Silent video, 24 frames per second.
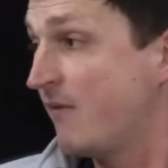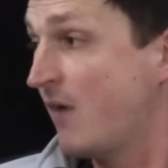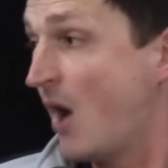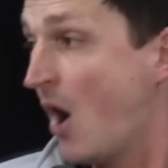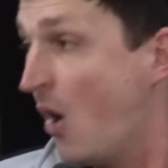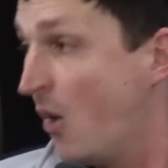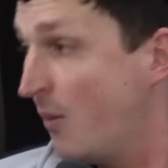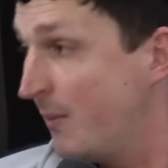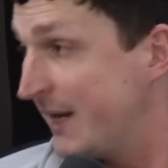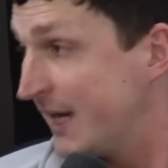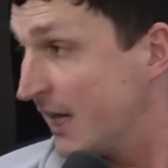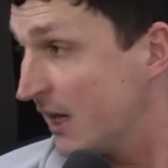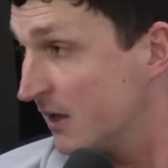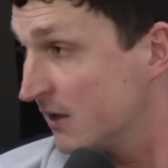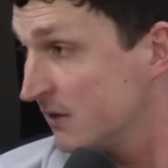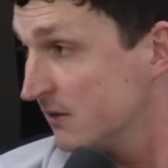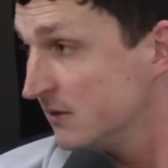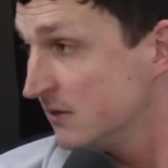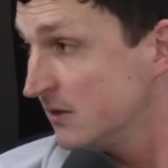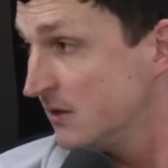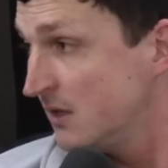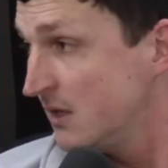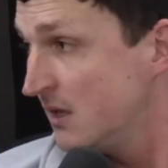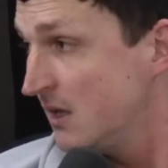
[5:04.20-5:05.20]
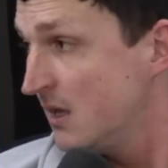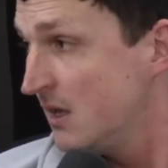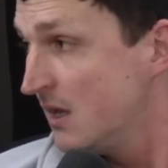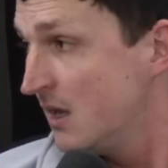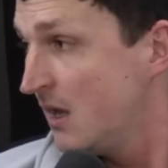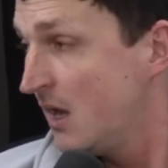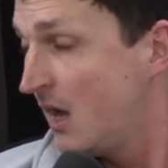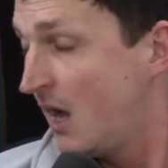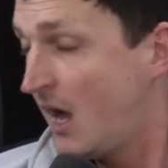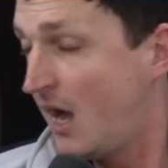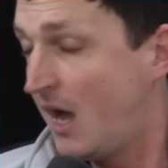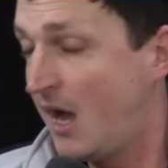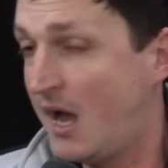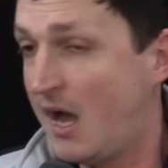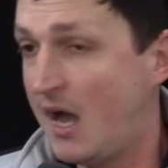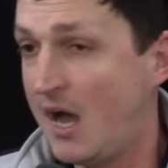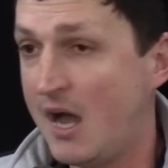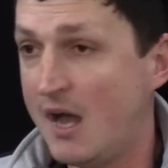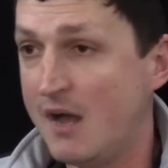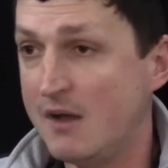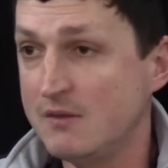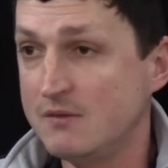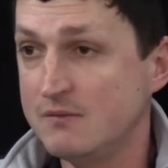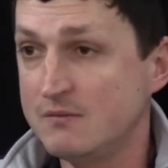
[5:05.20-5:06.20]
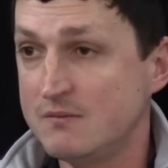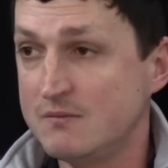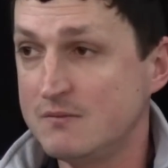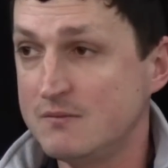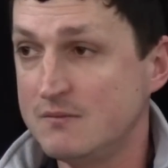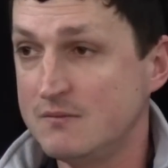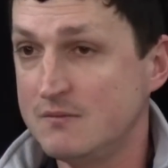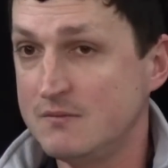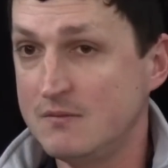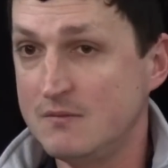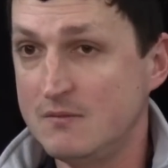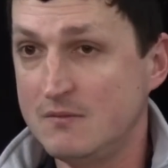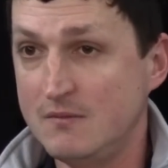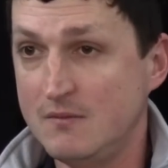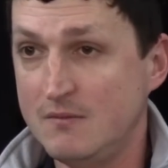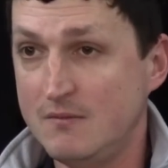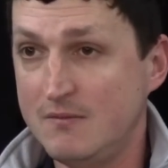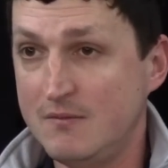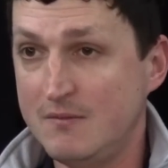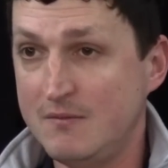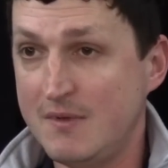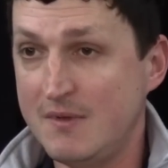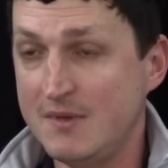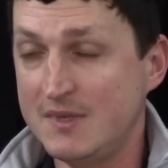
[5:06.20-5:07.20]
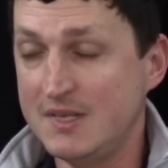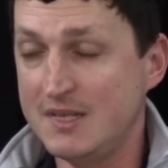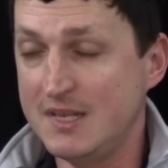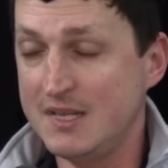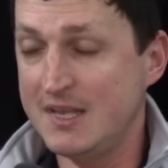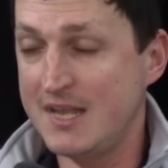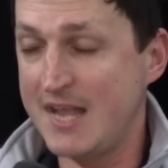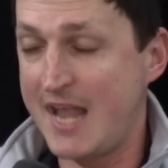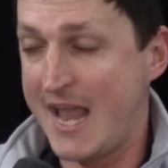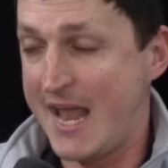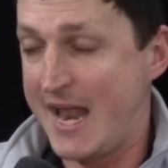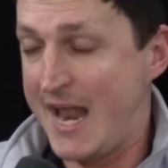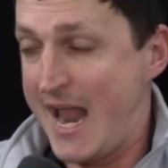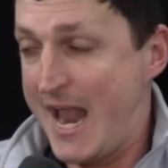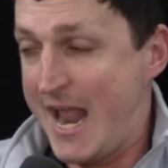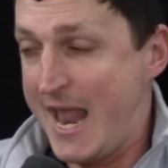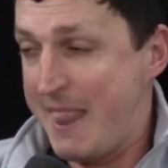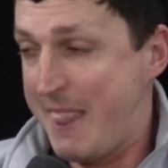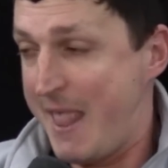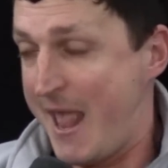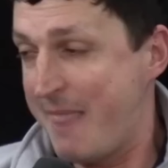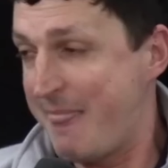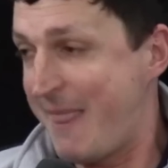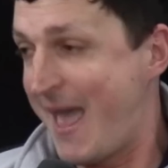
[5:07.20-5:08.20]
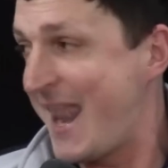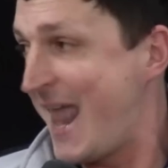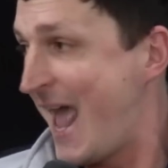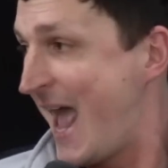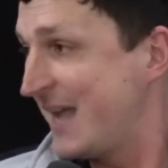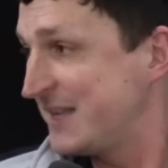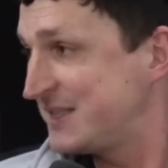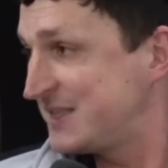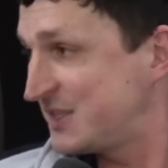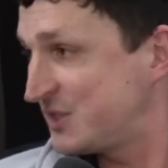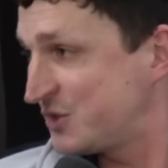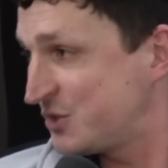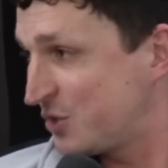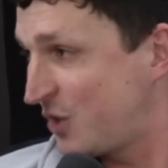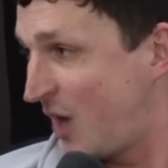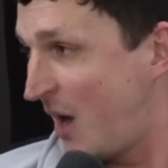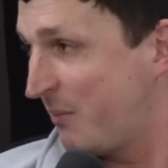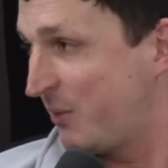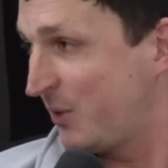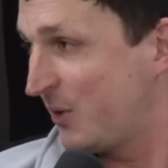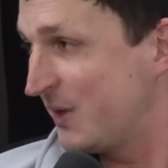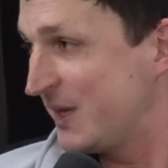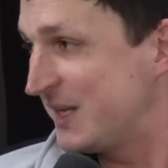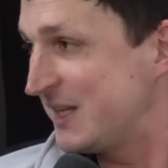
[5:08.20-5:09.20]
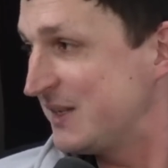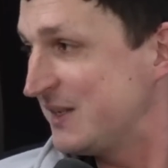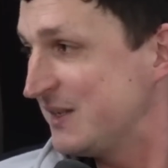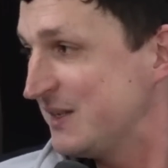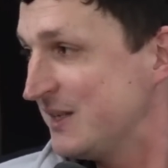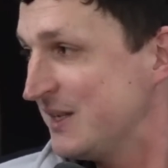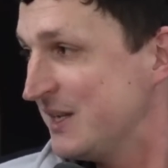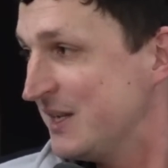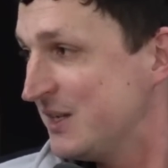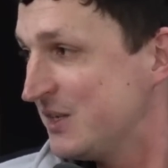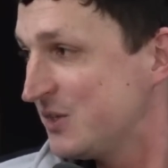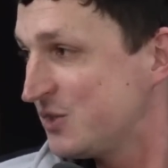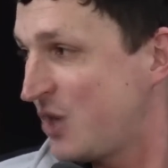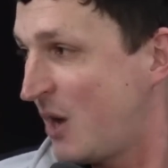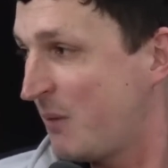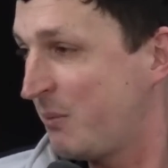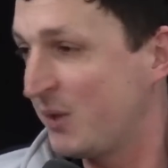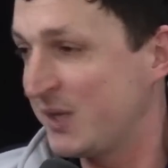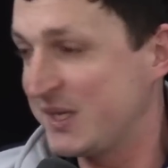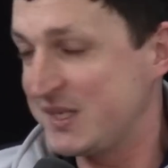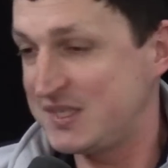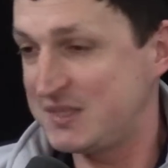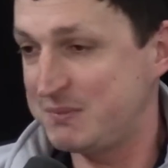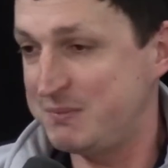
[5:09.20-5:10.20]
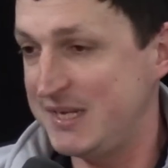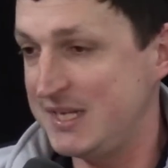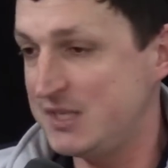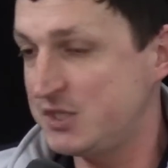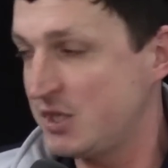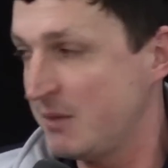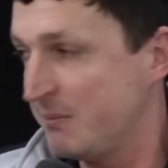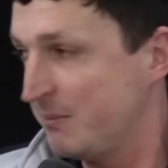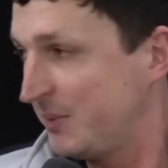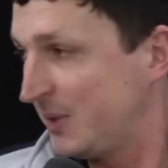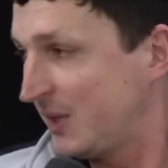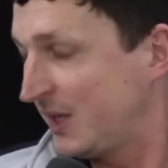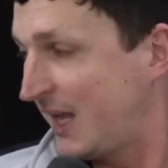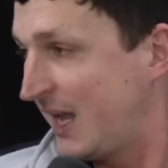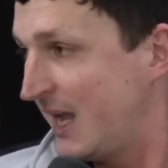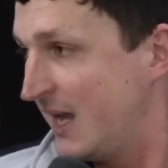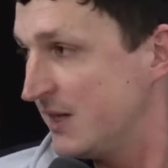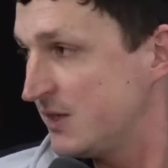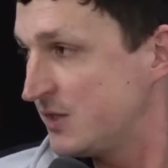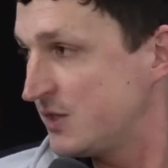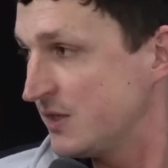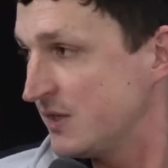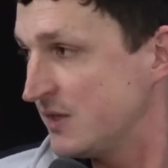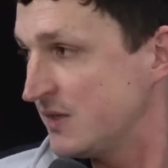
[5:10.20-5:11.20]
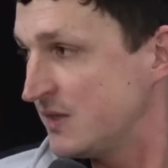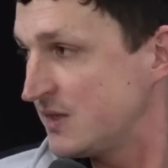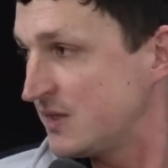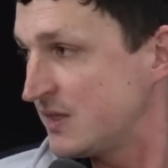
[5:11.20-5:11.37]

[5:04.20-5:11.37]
a home here. And that has troubling speech implications.